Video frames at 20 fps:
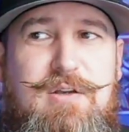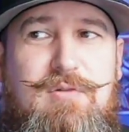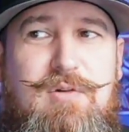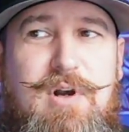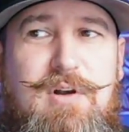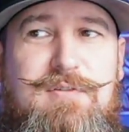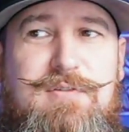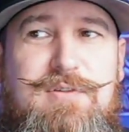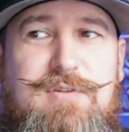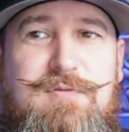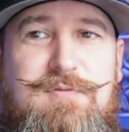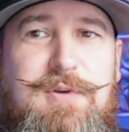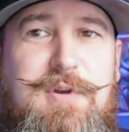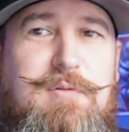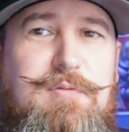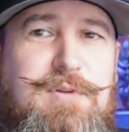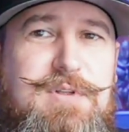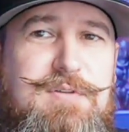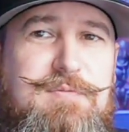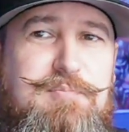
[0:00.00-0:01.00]
Are you
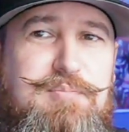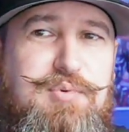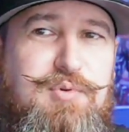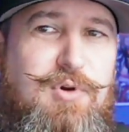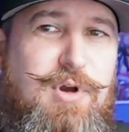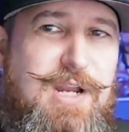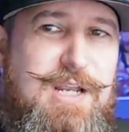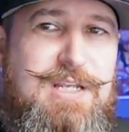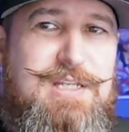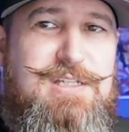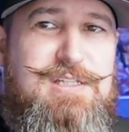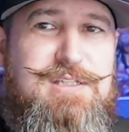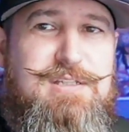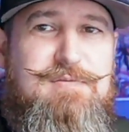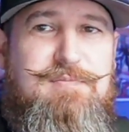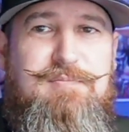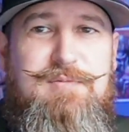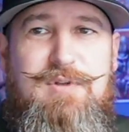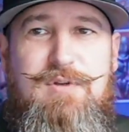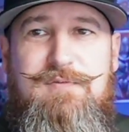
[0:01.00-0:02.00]
frequently
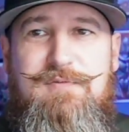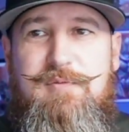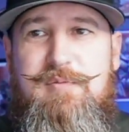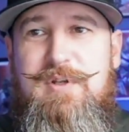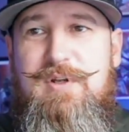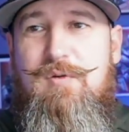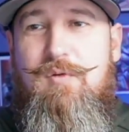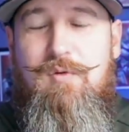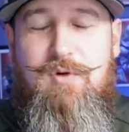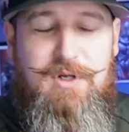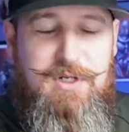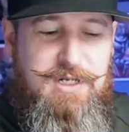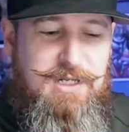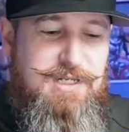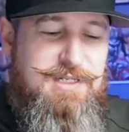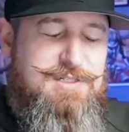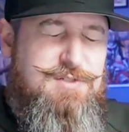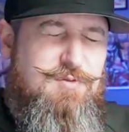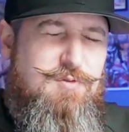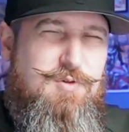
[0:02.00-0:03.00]
praised, for being
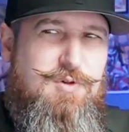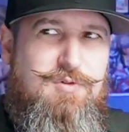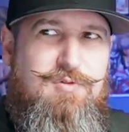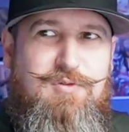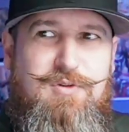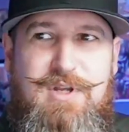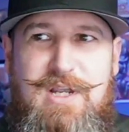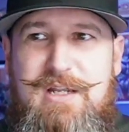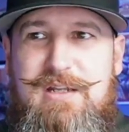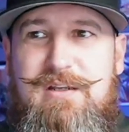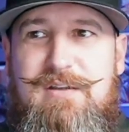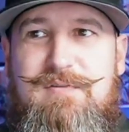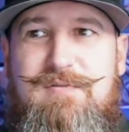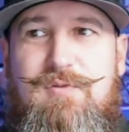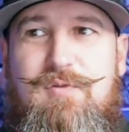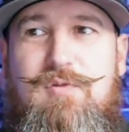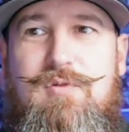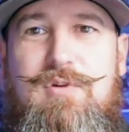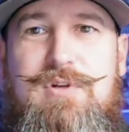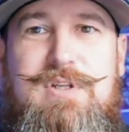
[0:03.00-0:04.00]
organized or
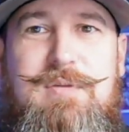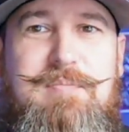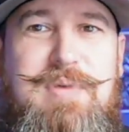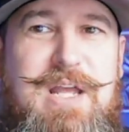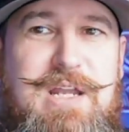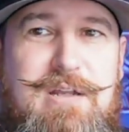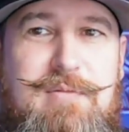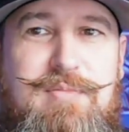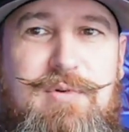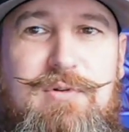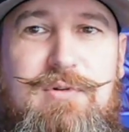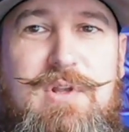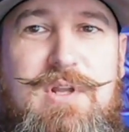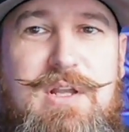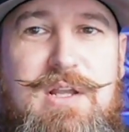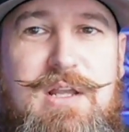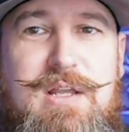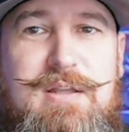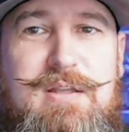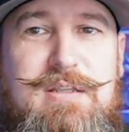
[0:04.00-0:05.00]
creative or dependable?
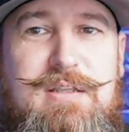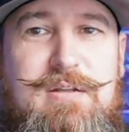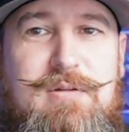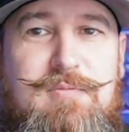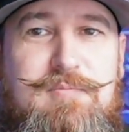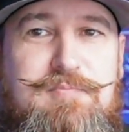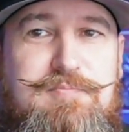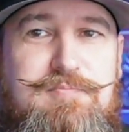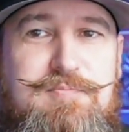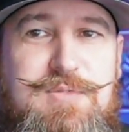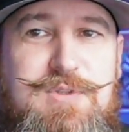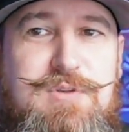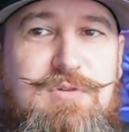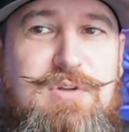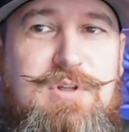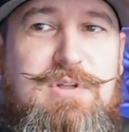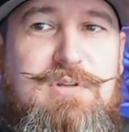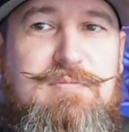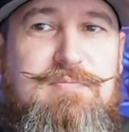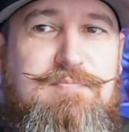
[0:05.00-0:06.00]
You
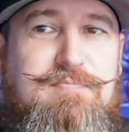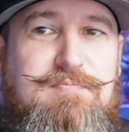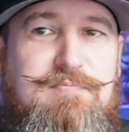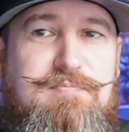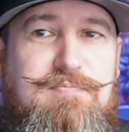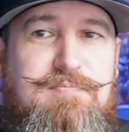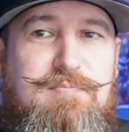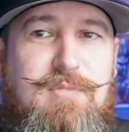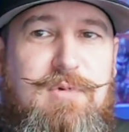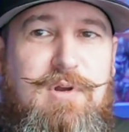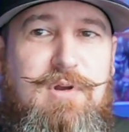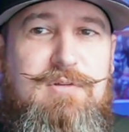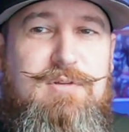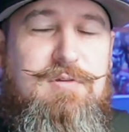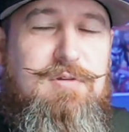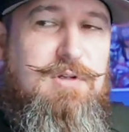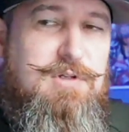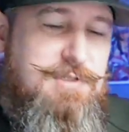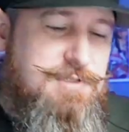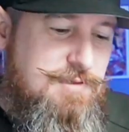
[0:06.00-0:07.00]

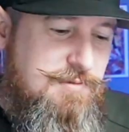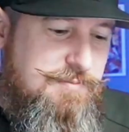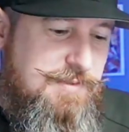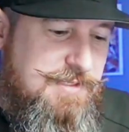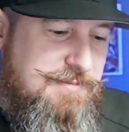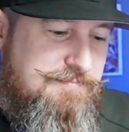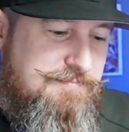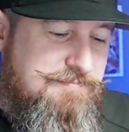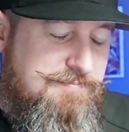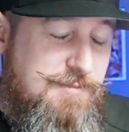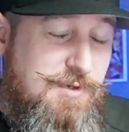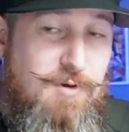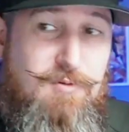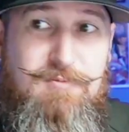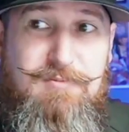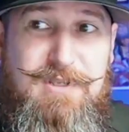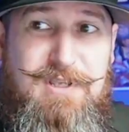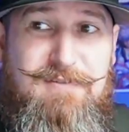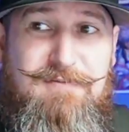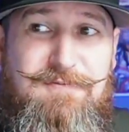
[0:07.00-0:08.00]
can also go
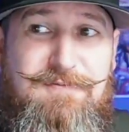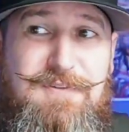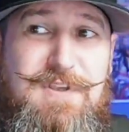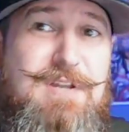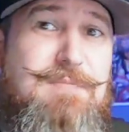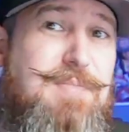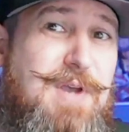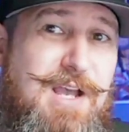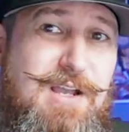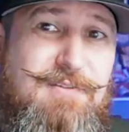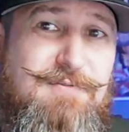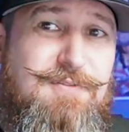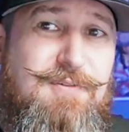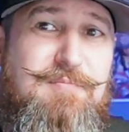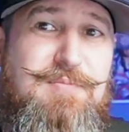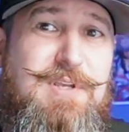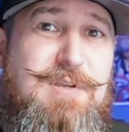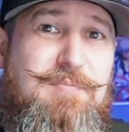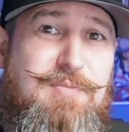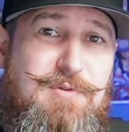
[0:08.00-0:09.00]
get feedback from
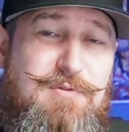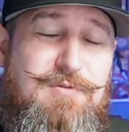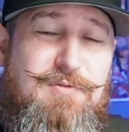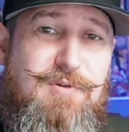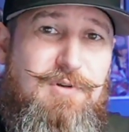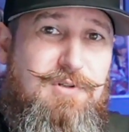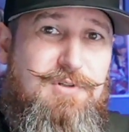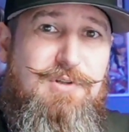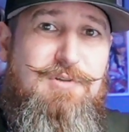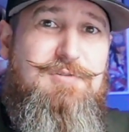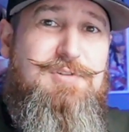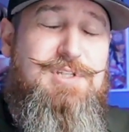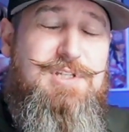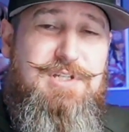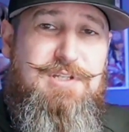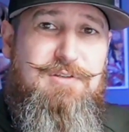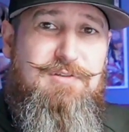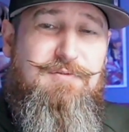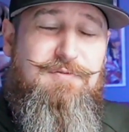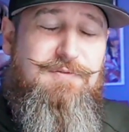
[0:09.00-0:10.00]
people who are close
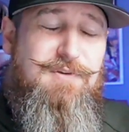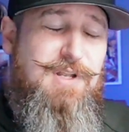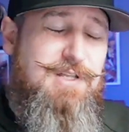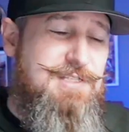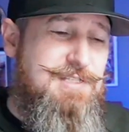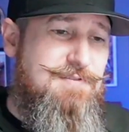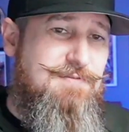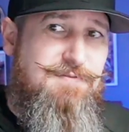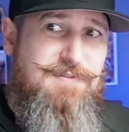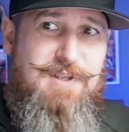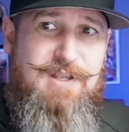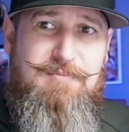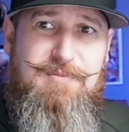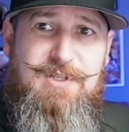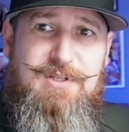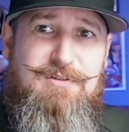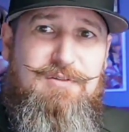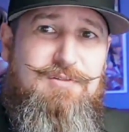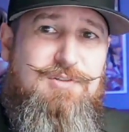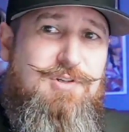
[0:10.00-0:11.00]
to you, friends and
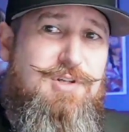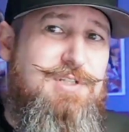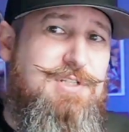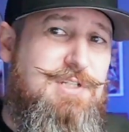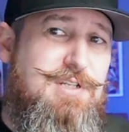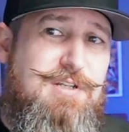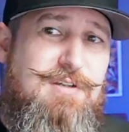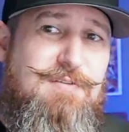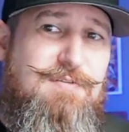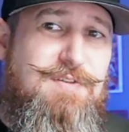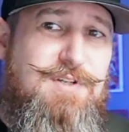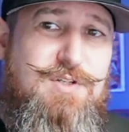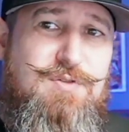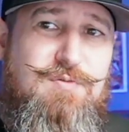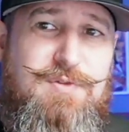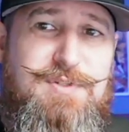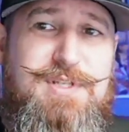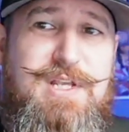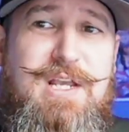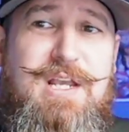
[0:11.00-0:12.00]
family or trusted
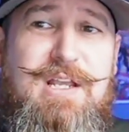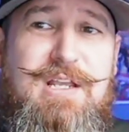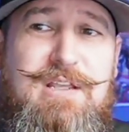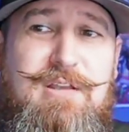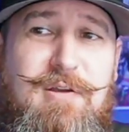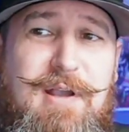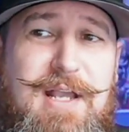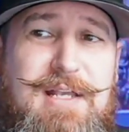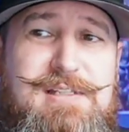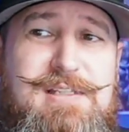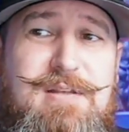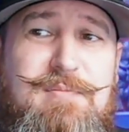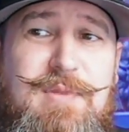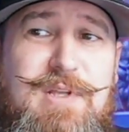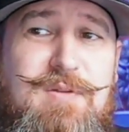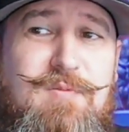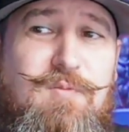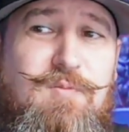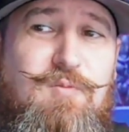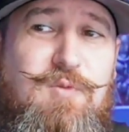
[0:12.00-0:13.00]
individuals. Ask them,
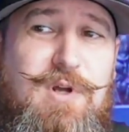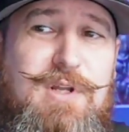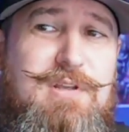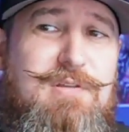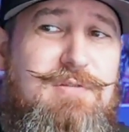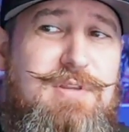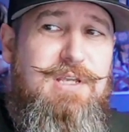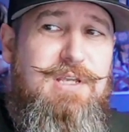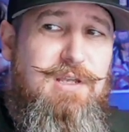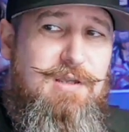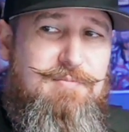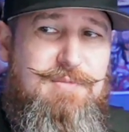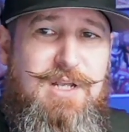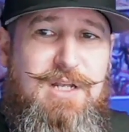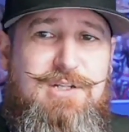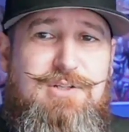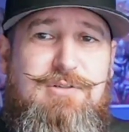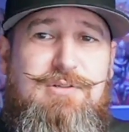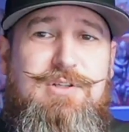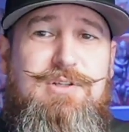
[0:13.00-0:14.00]
like, what do you I'm
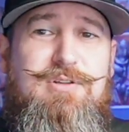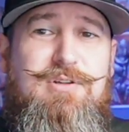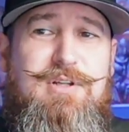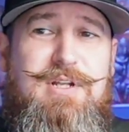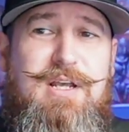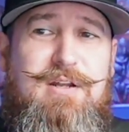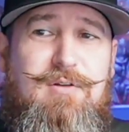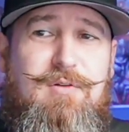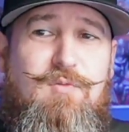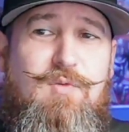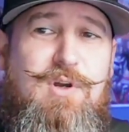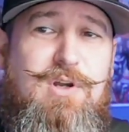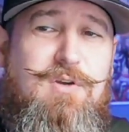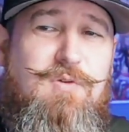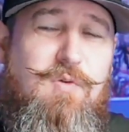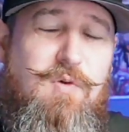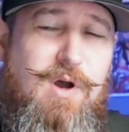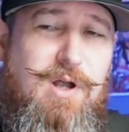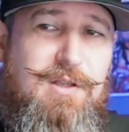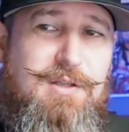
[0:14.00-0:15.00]
naturally good at, or what
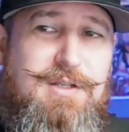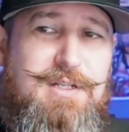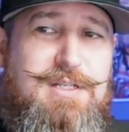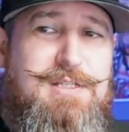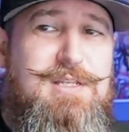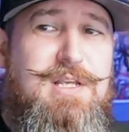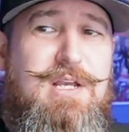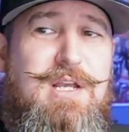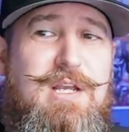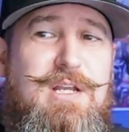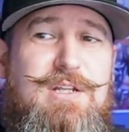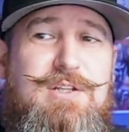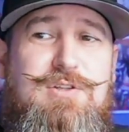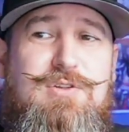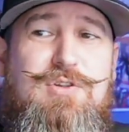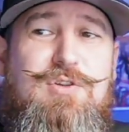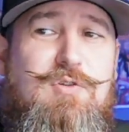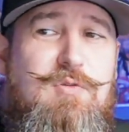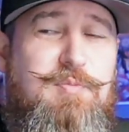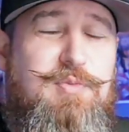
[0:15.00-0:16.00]
qualities do
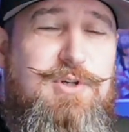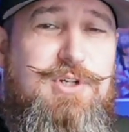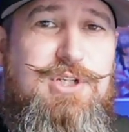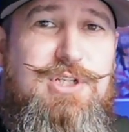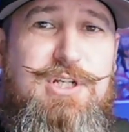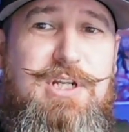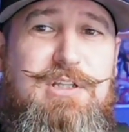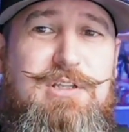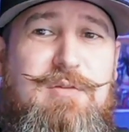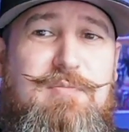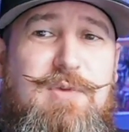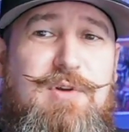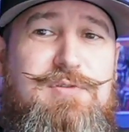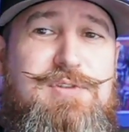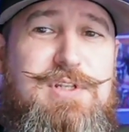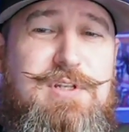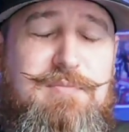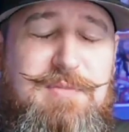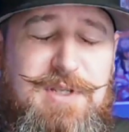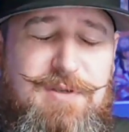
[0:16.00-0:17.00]
you appreciate the
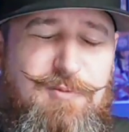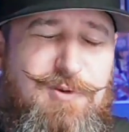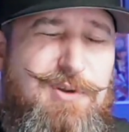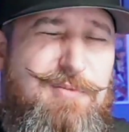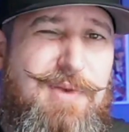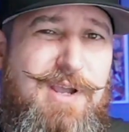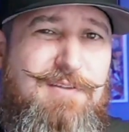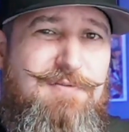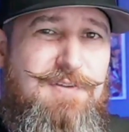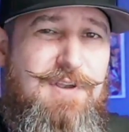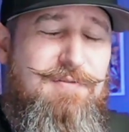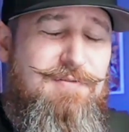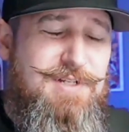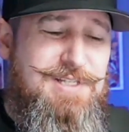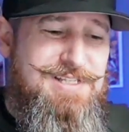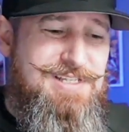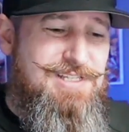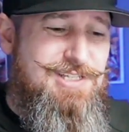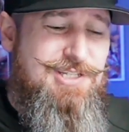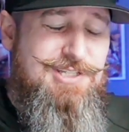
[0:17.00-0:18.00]
most in me? One of my
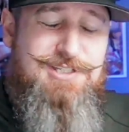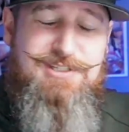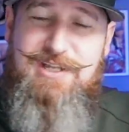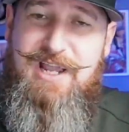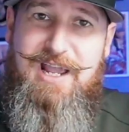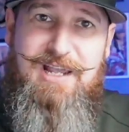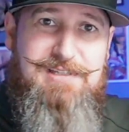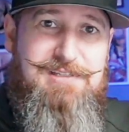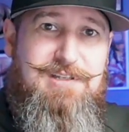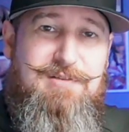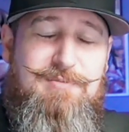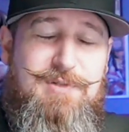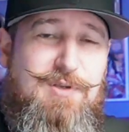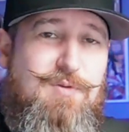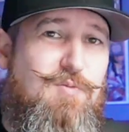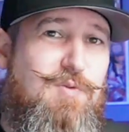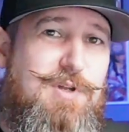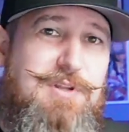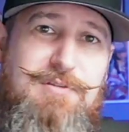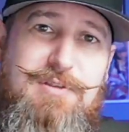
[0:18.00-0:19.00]
favorites is just ask them,
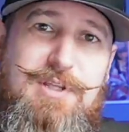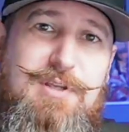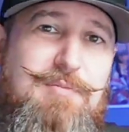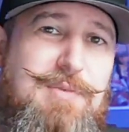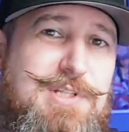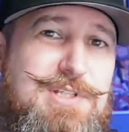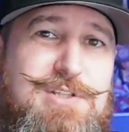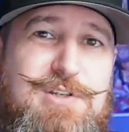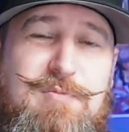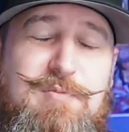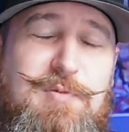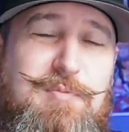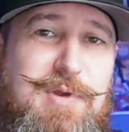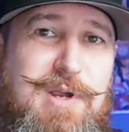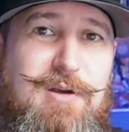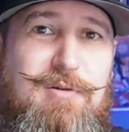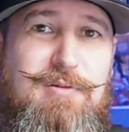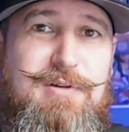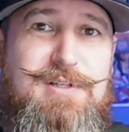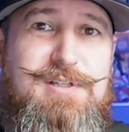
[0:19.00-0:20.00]
like, what do you think my
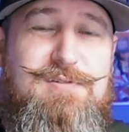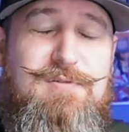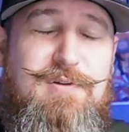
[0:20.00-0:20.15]
superpower is?